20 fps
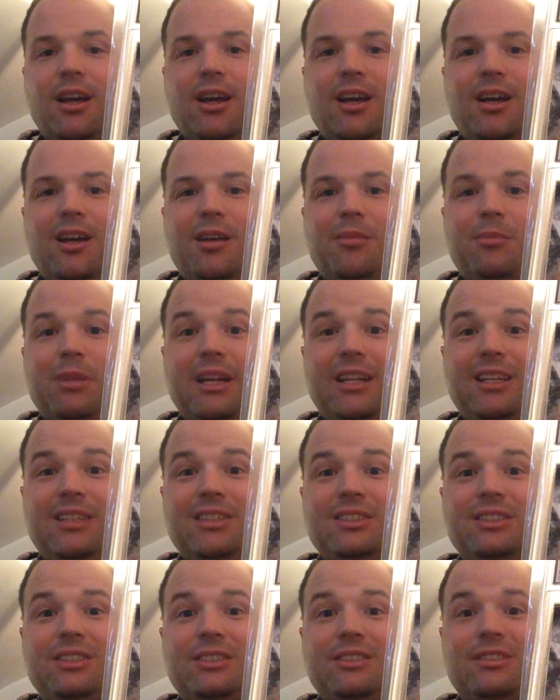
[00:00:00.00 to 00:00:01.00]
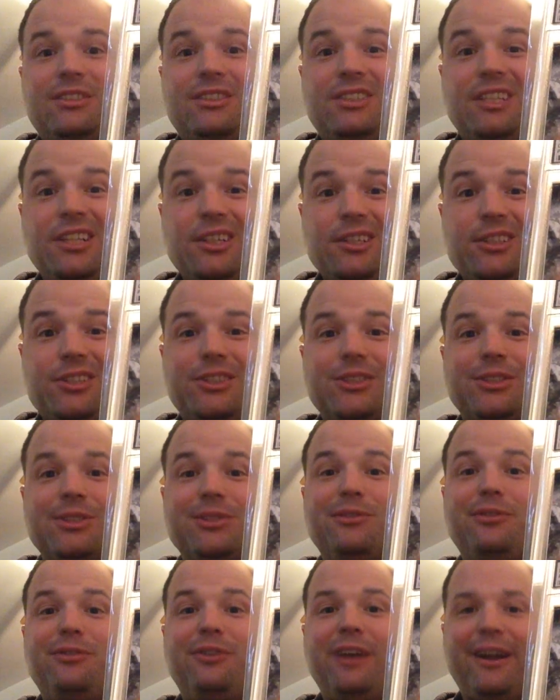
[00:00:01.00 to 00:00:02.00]
but his signature
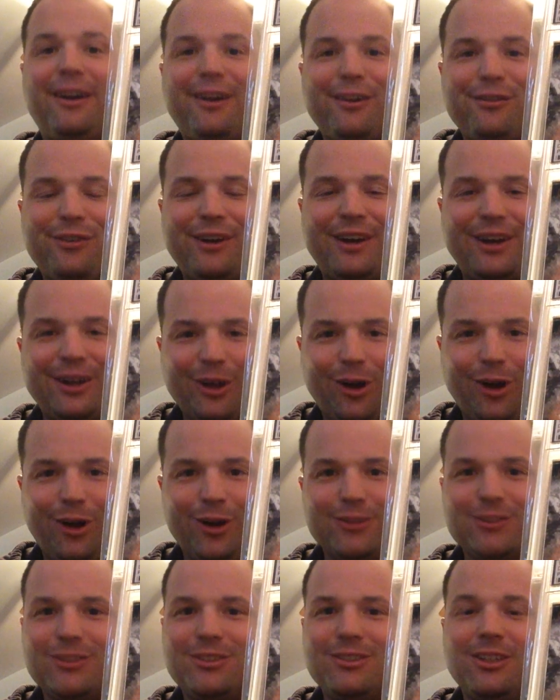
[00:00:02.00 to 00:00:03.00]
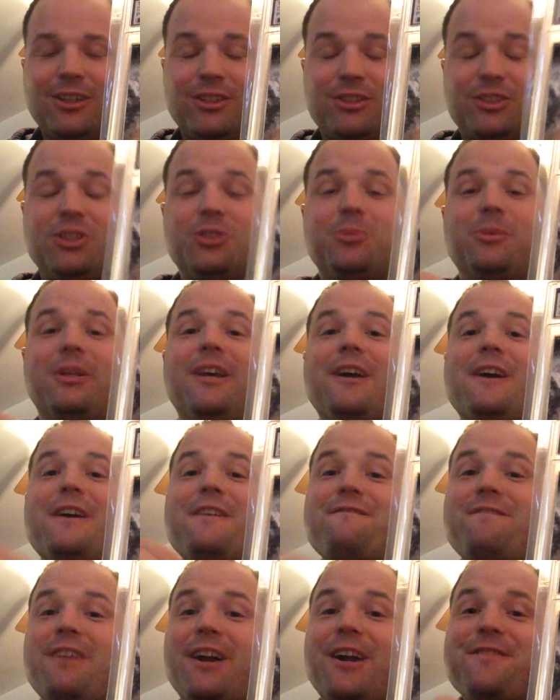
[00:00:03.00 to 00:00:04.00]
is very, very hard, or excuse me,
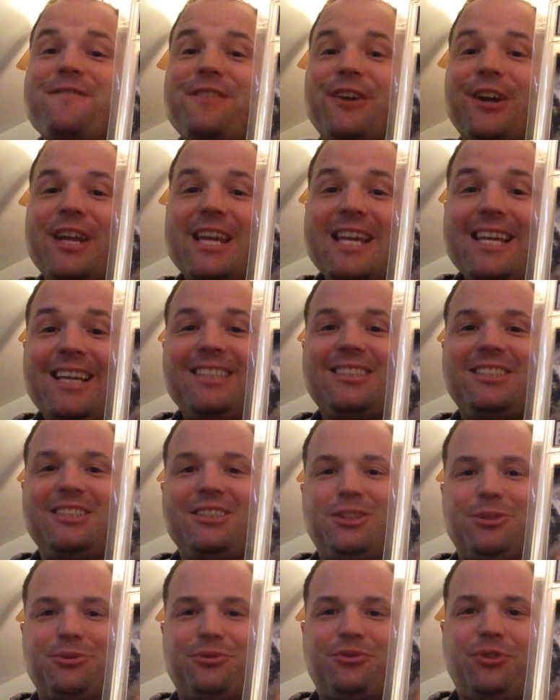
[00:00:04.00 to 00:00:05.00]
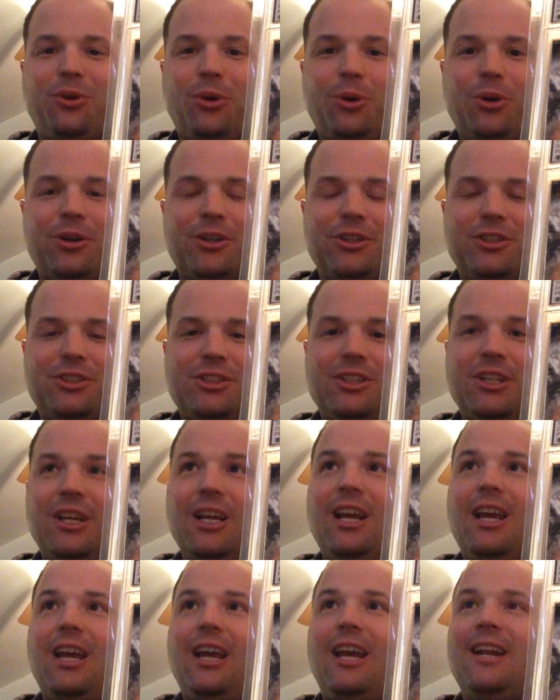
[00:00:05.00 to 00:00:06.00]
very, very easy to forge.
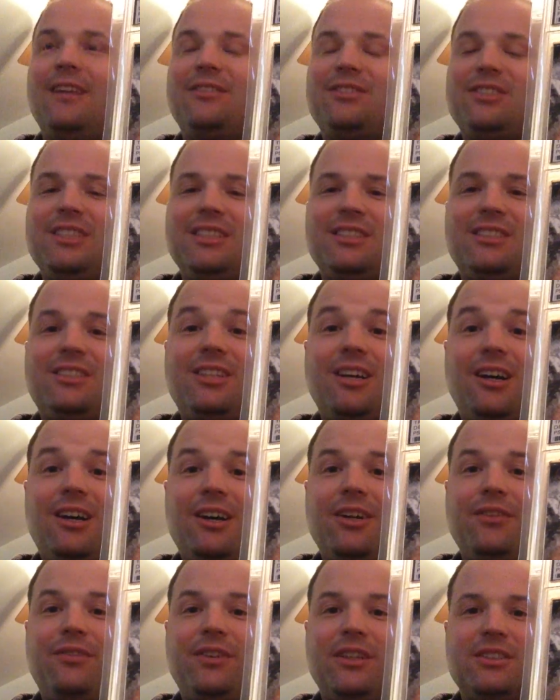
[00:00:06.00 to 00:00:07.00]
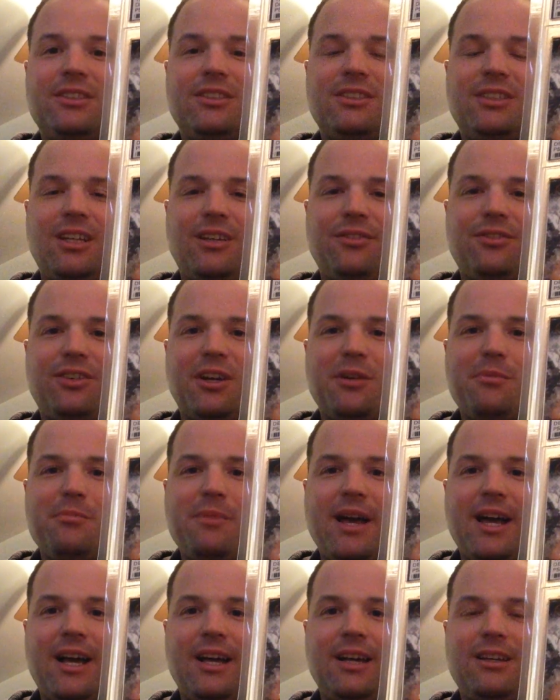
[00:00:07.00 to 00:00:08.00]
And I've seen a ton of his stuff come
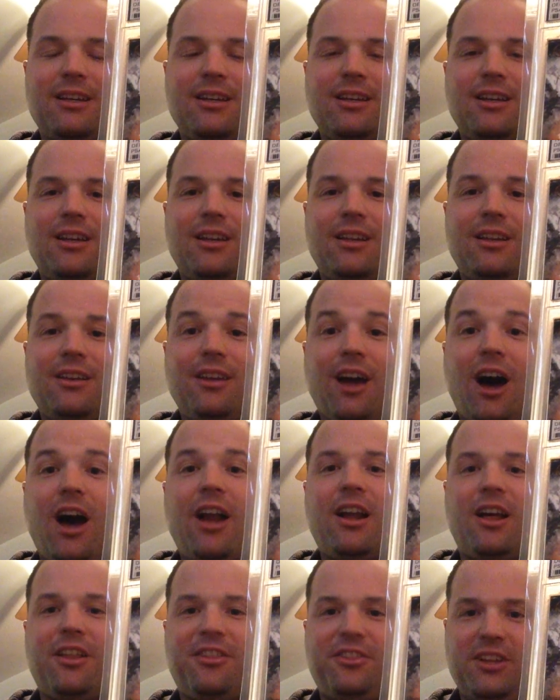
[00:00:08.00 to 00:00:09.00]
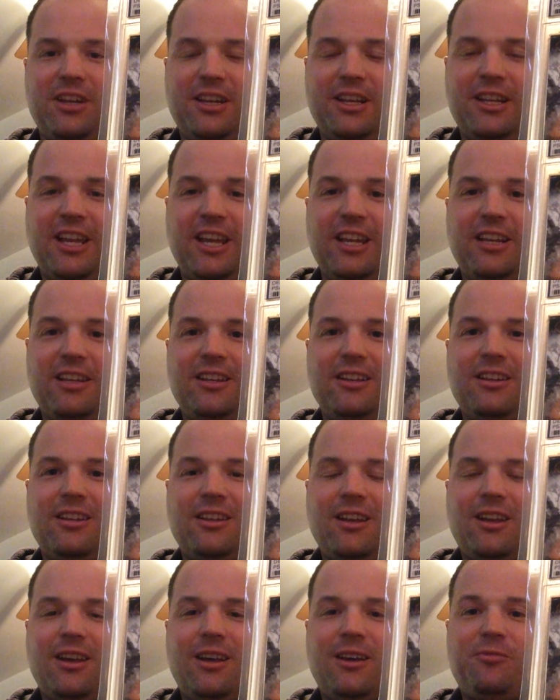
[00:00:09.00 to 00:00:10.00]
back not authenticated
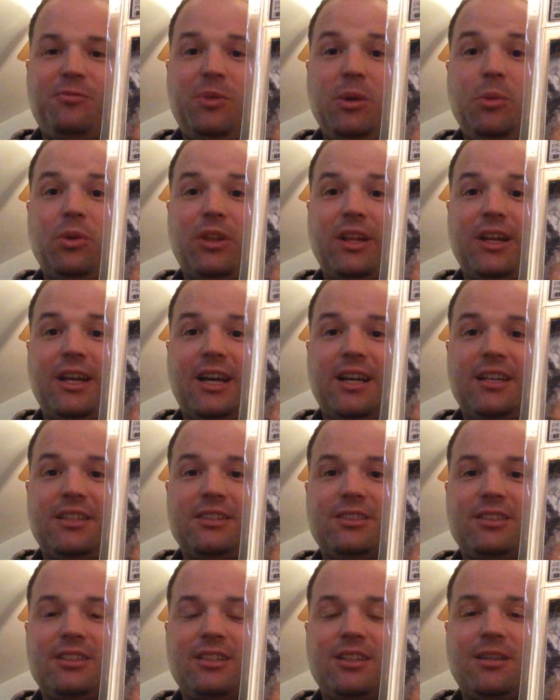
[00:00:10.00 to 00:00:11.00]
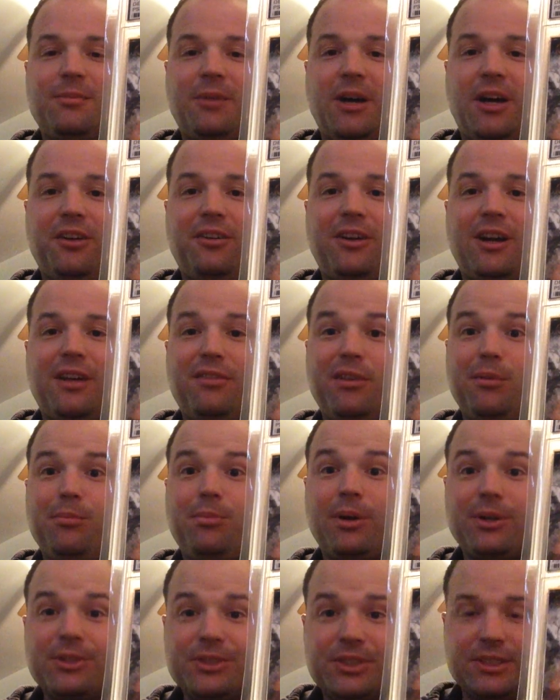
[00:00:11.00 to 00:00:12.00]
of people that got his autograph in
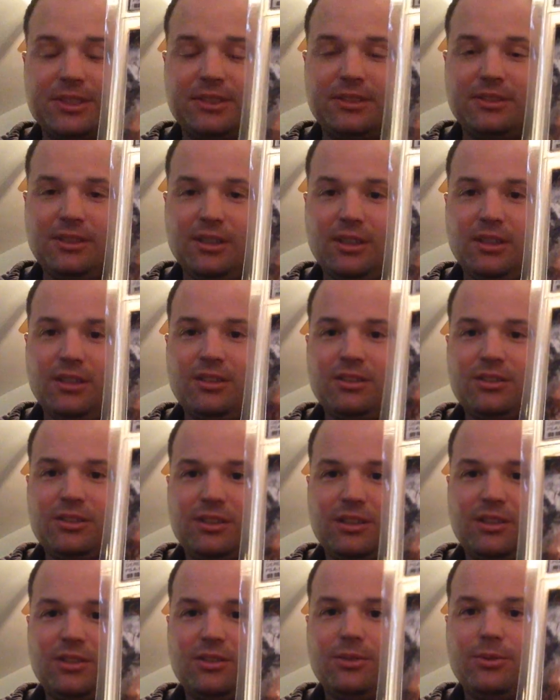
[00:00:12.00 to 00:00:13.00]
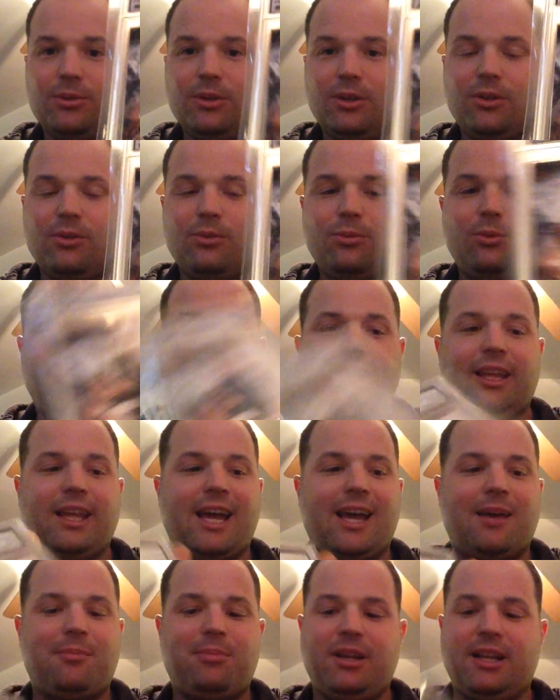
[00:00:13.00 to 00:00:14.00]
person. So really
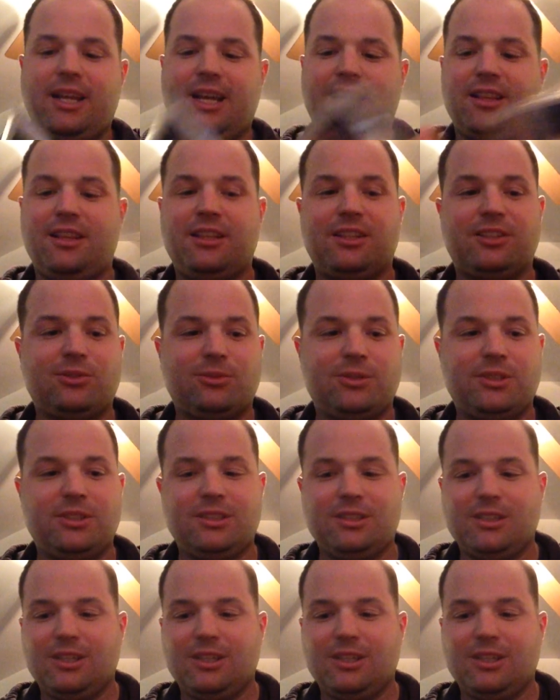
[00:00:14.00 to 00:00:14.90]
happy to add this one.